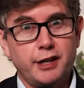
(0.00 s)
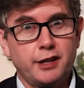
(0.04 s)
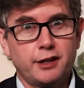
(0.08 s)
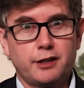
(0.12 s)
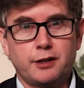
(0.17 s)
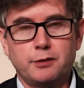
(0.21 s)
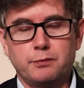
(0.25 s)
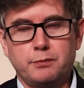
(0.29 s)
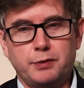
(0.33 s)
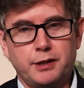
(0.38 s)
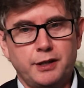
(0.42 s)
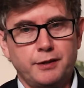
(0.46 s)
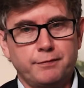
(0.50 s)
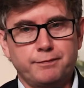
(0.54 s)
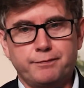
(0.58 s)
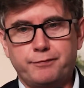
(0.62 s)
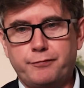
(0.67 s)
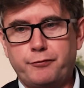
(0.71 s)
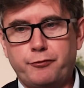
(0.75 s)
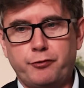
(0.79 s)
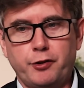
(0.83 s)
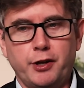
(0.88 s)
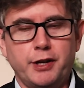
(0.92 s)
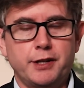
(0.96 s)
It can be
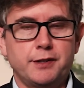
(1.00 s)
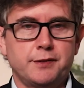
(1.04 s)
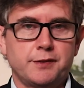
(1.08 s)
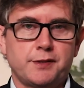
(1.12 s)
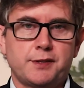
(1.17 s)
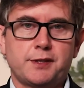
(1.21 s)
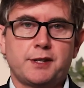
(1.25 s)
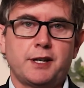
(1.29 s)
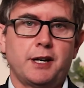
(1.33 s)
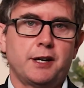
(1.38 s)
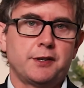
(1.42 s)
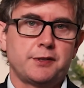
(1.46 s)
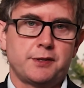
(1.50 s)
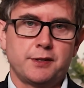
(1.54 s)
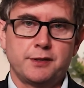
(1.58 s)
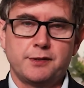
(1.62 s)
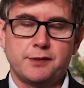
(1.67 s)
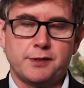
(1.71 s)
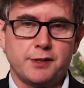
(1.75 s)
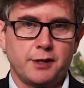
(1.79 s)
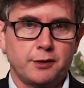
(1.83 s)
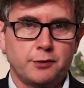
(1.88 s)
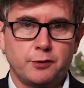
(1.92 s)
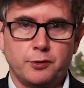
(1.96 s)
friends,
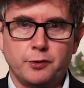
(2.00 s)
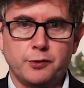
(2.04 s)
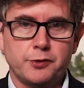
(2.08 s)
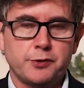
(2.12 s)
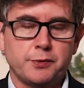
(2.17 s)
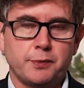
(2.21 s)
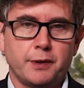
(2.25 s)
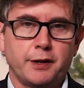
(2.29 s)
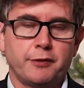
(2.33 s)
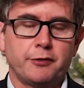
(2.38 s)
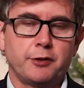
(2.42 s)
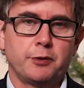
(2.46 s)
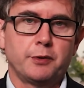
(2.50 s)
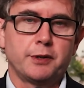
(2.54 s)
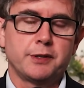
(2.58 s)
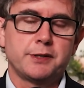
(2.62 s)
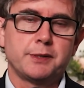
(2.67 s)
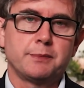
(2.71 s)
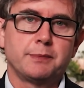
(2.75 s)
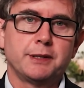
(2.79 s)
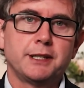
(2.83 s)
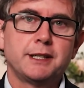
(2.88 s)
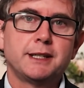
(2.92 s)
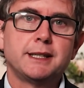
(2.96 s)
cousins, uncles, whatever you want it to
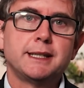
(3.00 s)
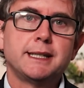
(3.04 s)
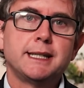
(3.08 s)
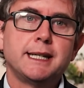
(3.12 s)
be.